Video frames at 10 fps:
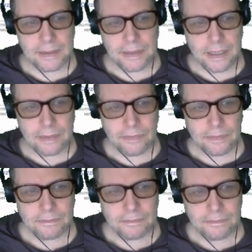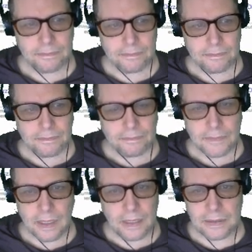saved.
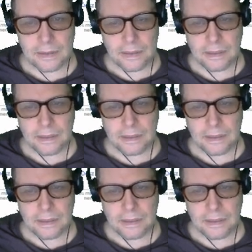Honestly.